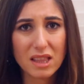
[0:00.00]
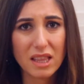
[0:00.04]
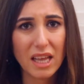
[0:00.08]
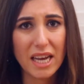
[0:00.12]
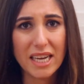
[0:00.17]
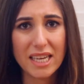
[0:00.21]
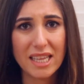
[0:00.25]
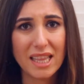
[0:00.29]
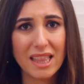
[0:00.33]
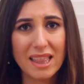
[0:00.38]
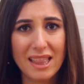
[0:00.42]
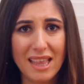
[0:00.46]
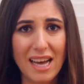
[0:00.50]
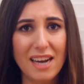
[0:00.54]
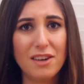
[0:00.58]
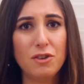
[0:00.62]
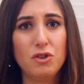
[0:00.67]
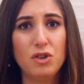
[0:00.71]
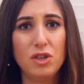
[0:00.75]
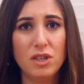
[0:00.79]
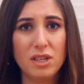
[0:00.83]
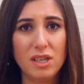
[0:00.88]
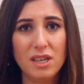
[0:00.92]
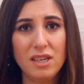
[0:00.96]
Like,
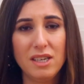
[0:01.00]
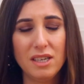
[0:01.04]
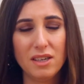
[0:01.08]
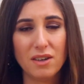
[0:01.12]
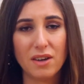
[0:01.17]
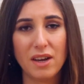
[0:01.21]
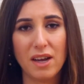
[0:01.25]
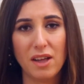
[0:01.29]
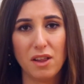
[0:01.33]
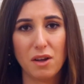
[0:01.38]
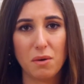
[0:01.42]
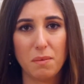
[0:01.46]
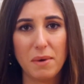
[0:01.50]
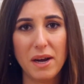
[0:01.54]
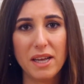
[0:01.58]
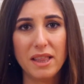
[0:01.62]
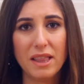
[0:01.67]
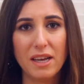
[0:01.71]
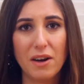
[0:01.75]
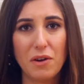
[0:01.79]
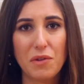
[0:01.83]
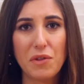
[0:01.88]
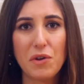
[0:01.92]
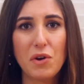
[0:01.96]
that's just a deal killer right there.